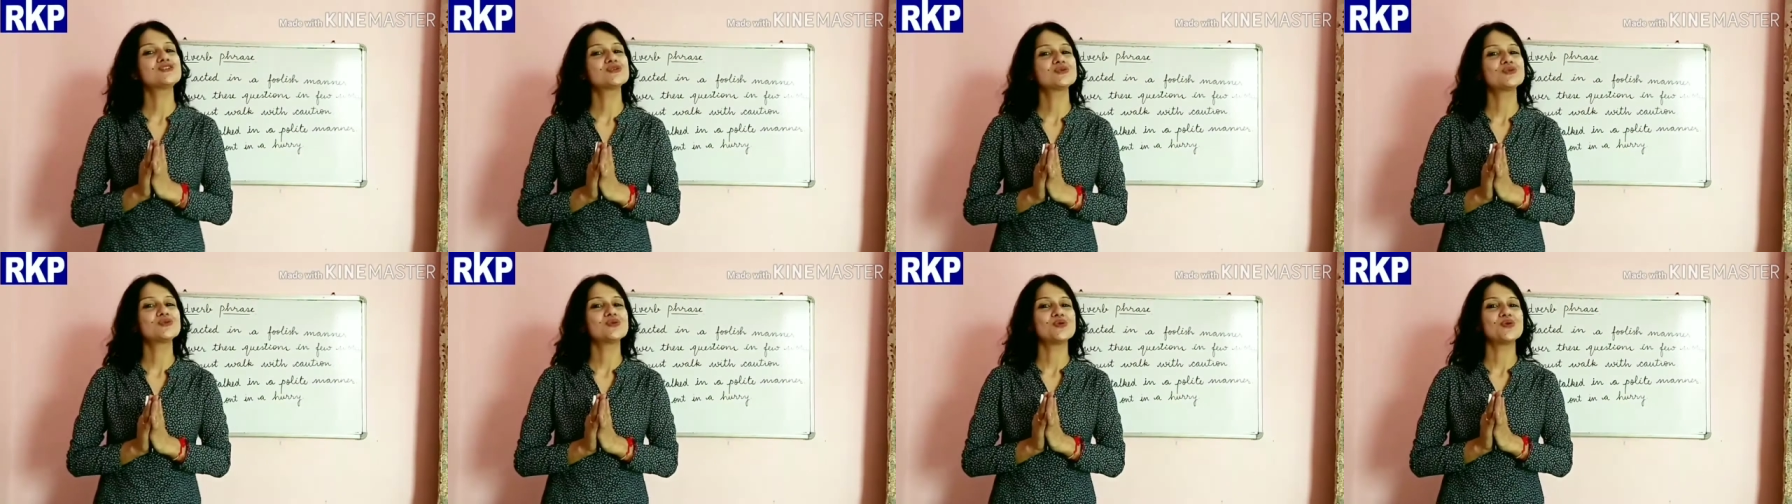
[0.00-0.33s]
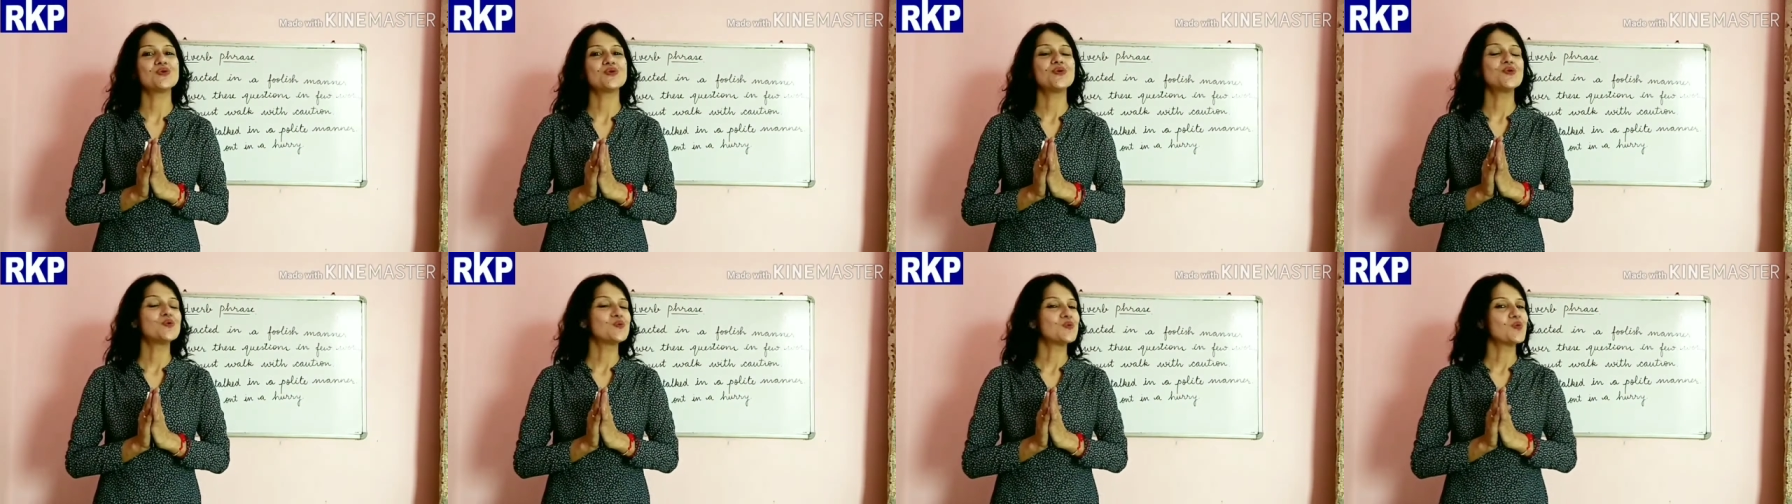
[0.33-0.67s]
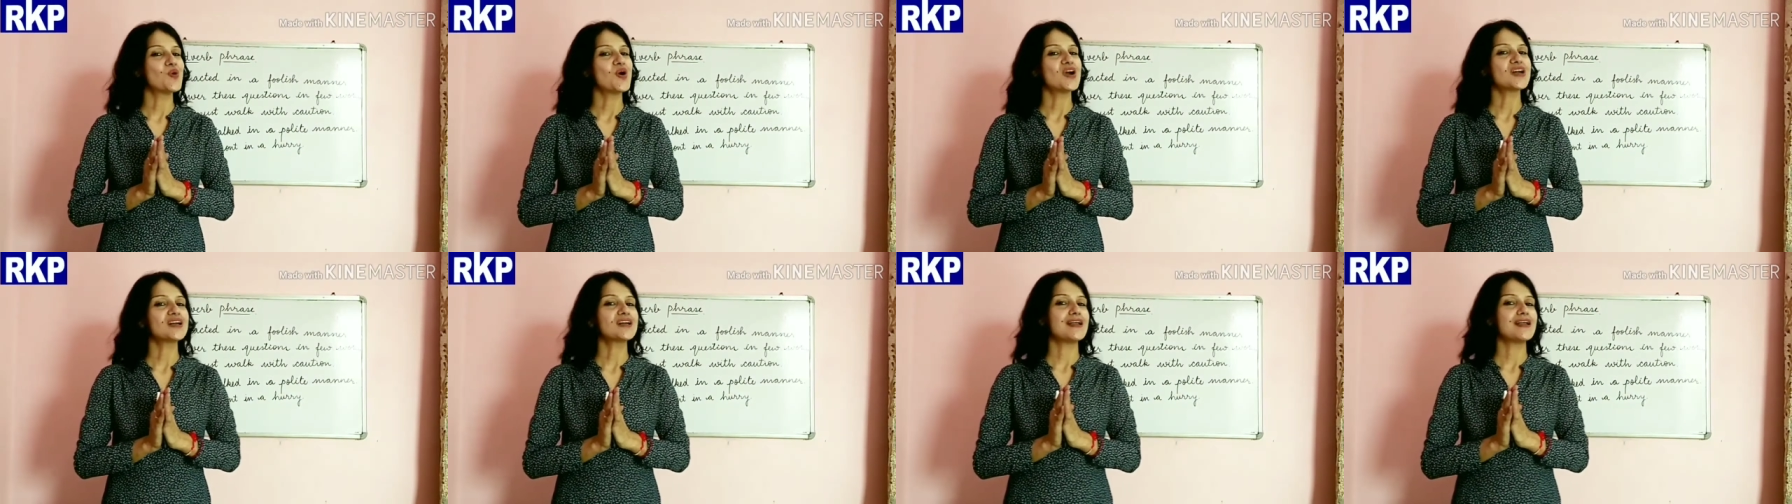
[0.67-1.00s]
to know
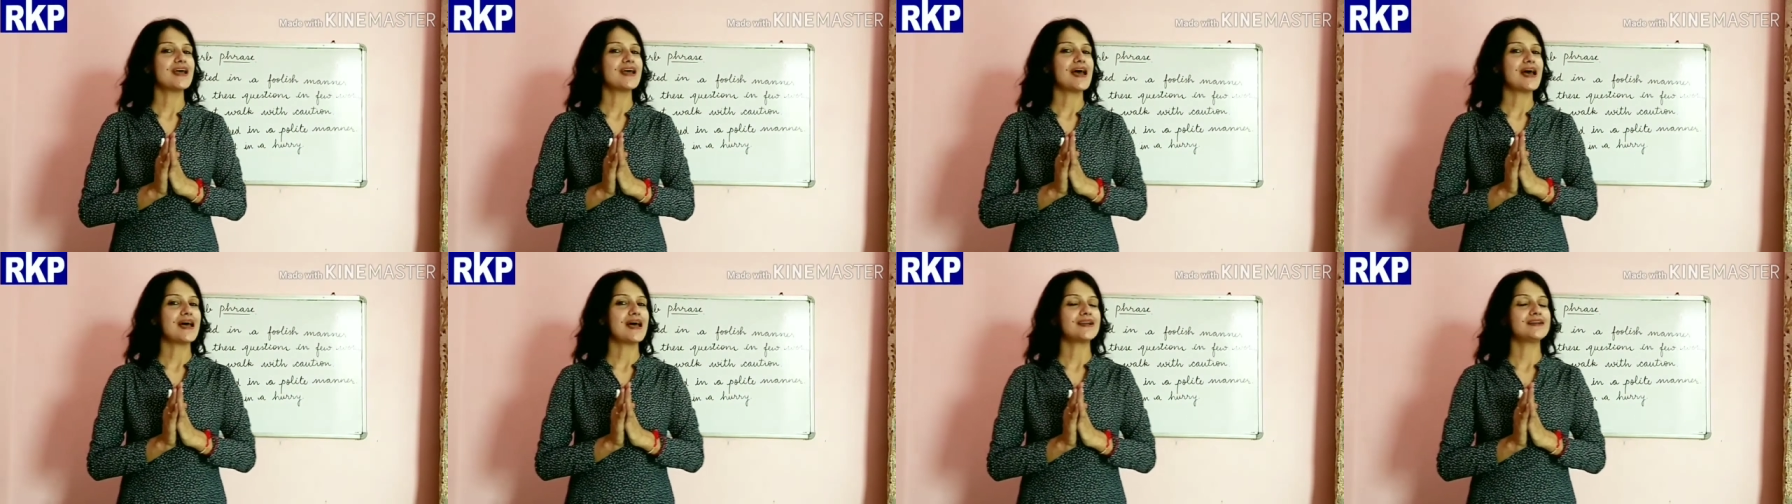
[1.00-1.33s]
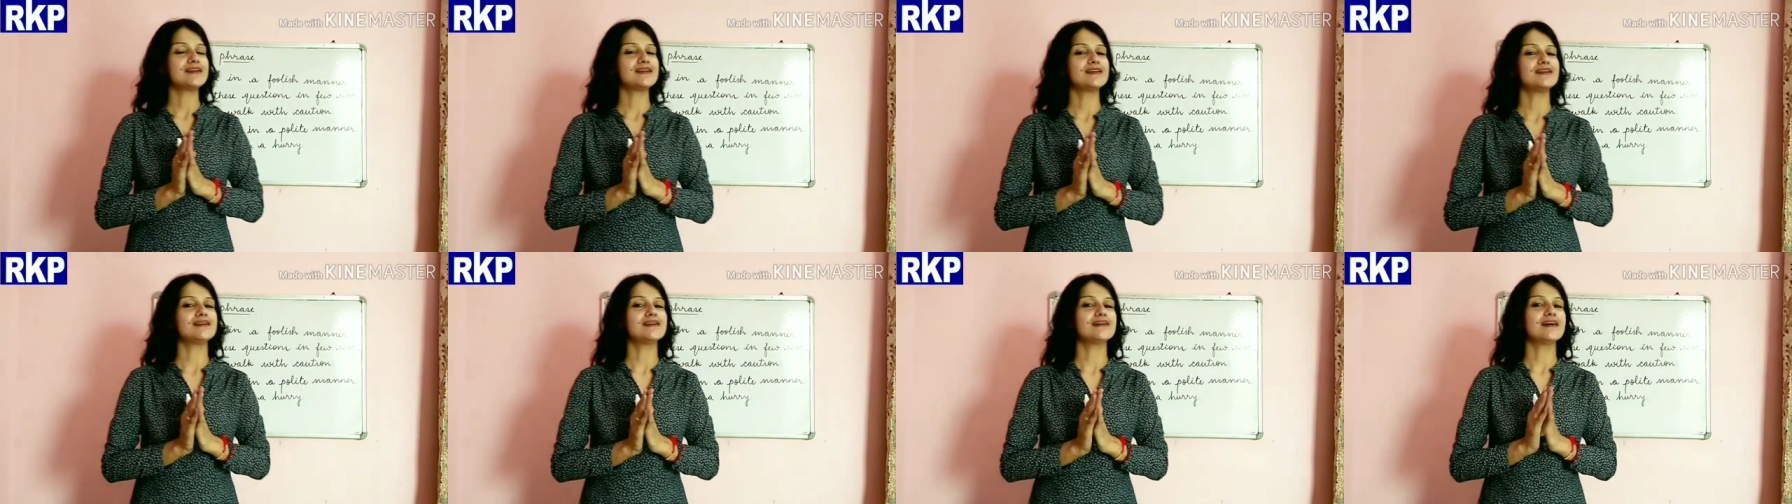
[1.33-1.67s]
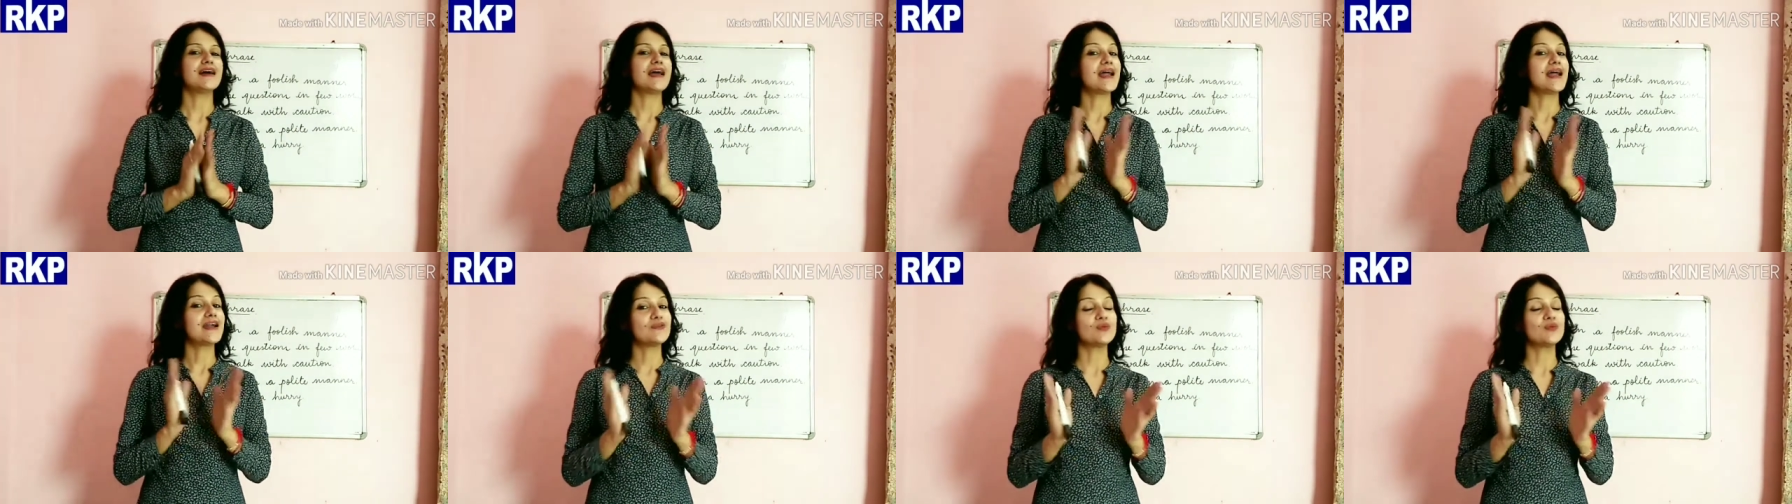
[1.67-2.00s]
what an
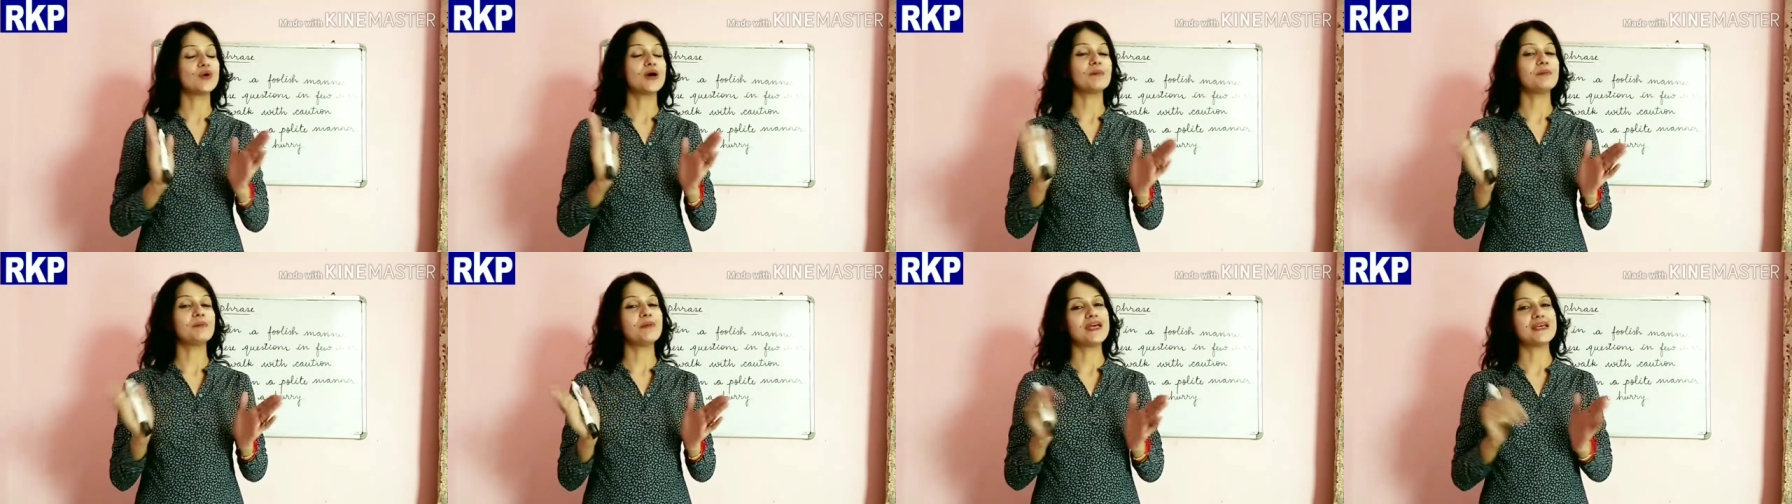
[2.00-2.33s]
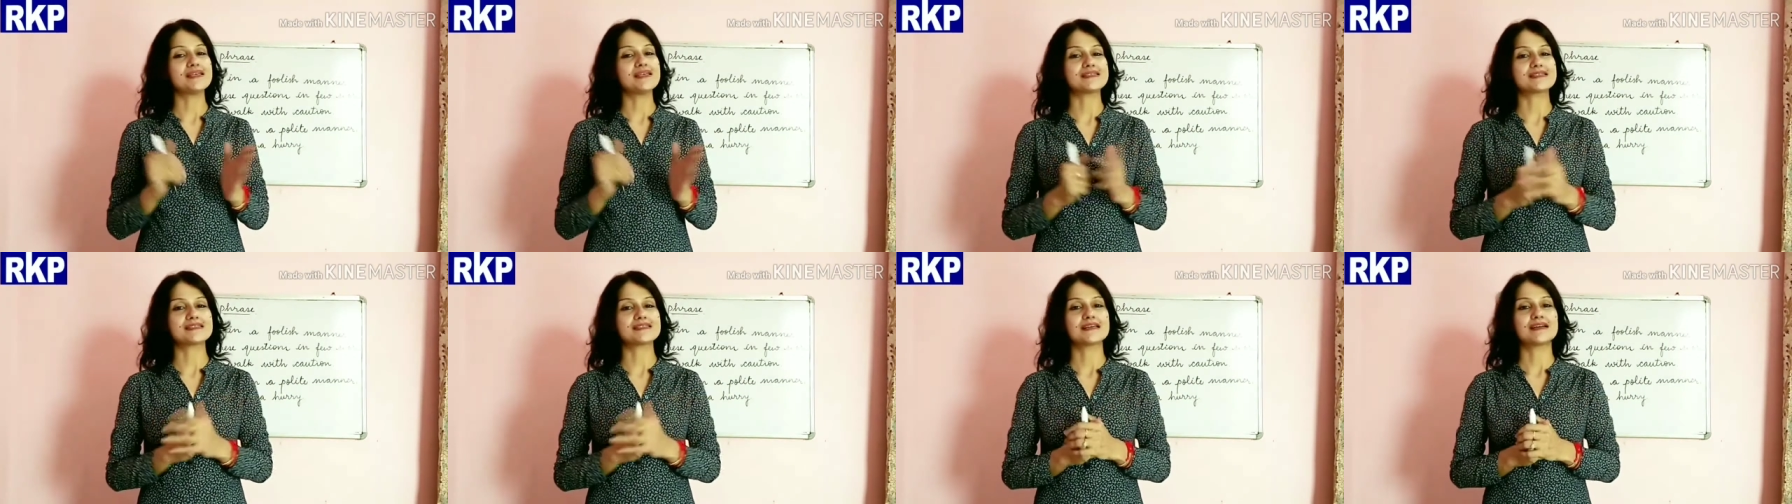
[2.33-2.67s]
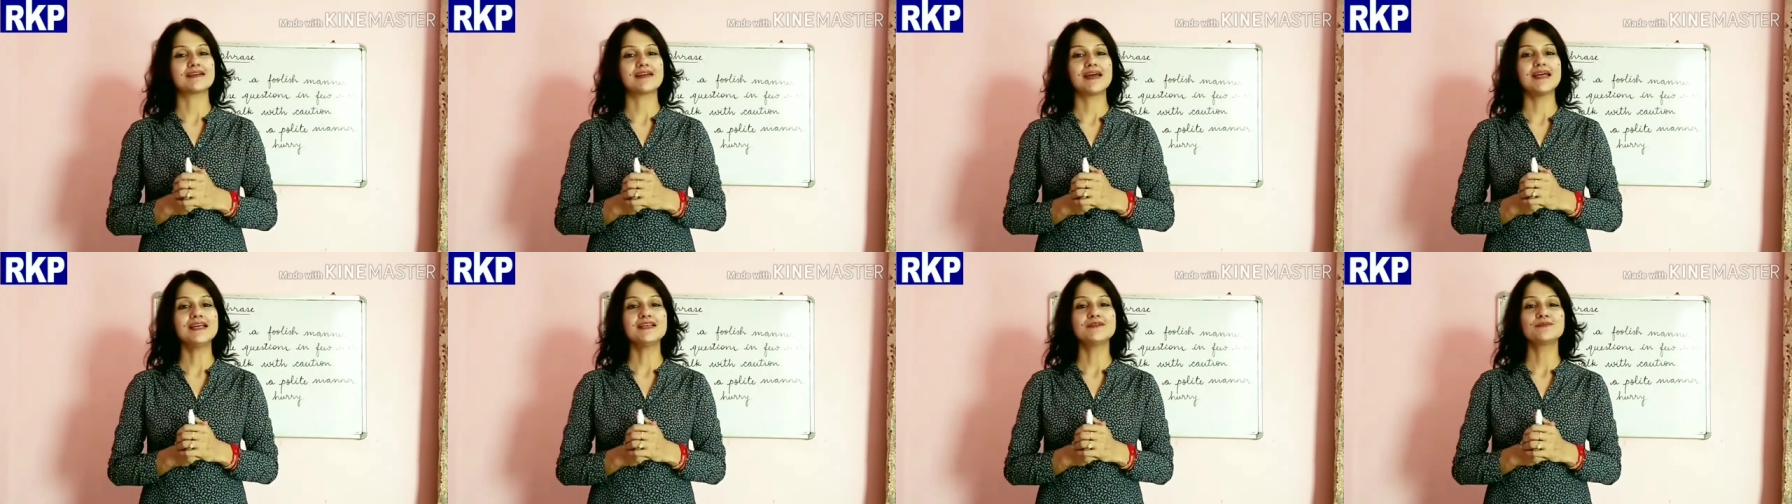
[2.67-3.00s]
adverb is,
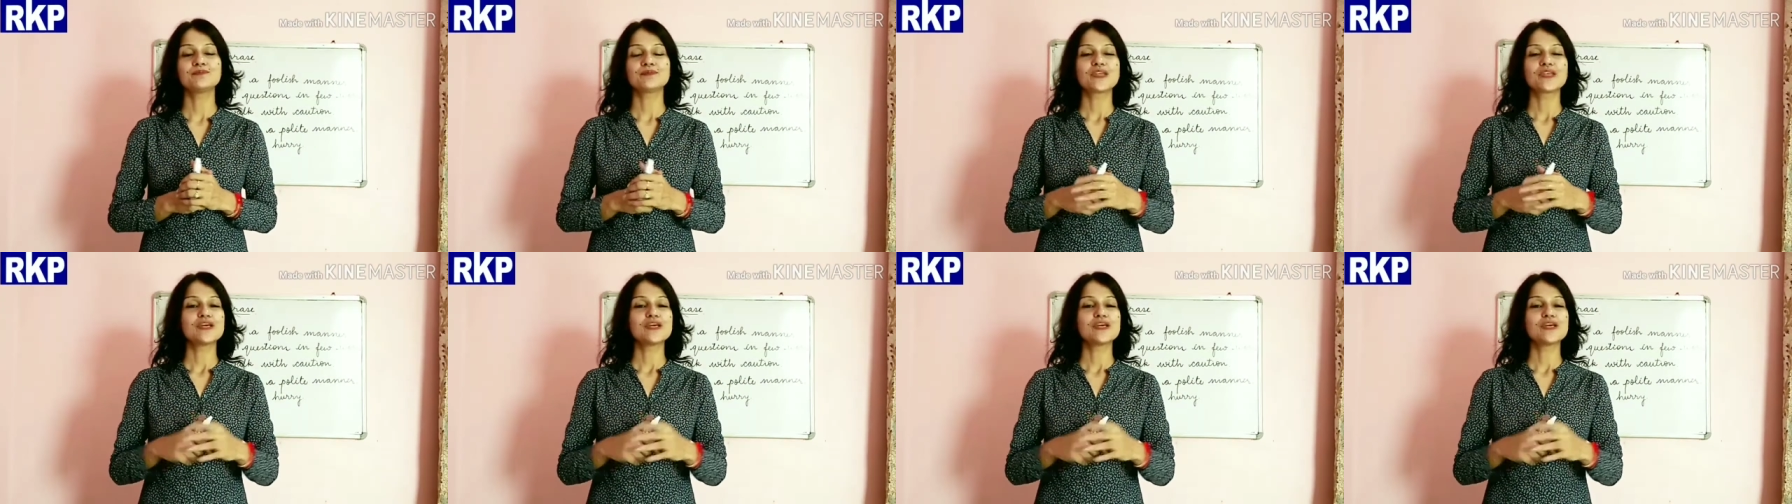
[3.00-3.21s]
right?